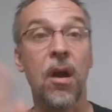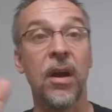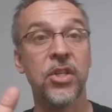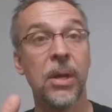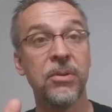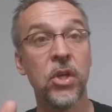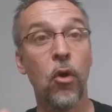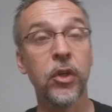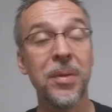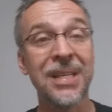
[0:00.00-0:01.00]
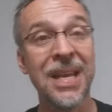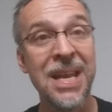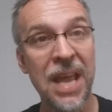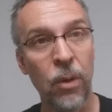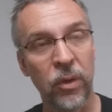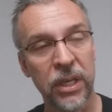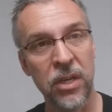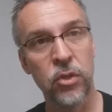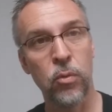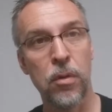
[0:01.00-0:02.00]
All right, so that was the Ultimate
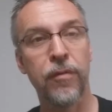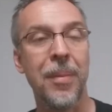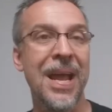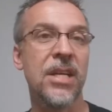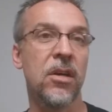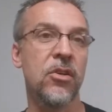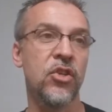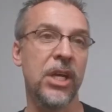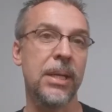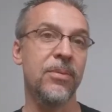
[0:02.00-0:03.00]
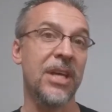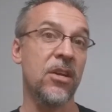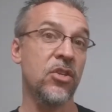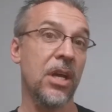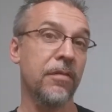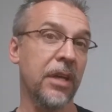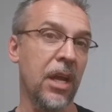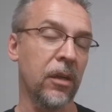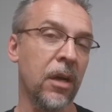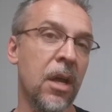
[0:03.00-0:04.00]
Networking Tool from Anton James and Jeff
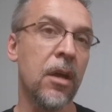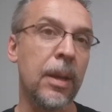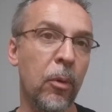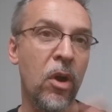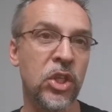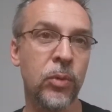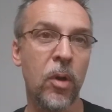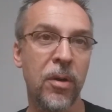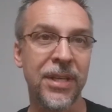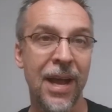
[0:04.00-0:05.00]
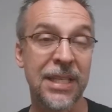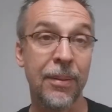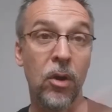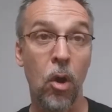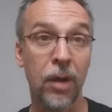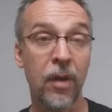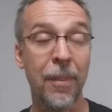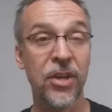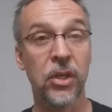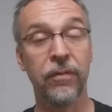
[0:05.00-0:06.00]
Kaylor. A couple questions we always ask about all of our
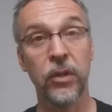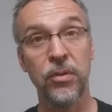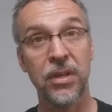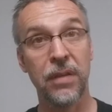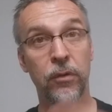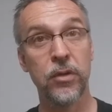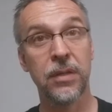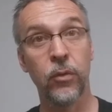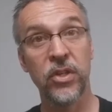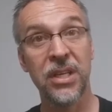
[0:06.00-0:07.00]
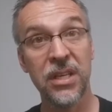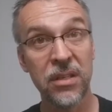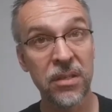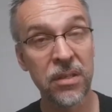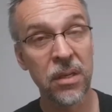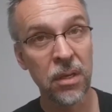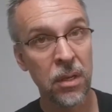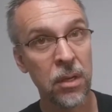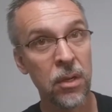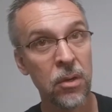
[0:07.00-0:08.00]
magic reviews, and the first of which is,
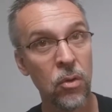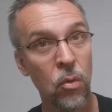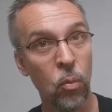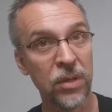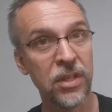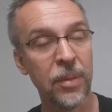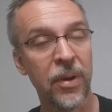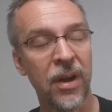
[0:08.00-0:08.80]
what's in the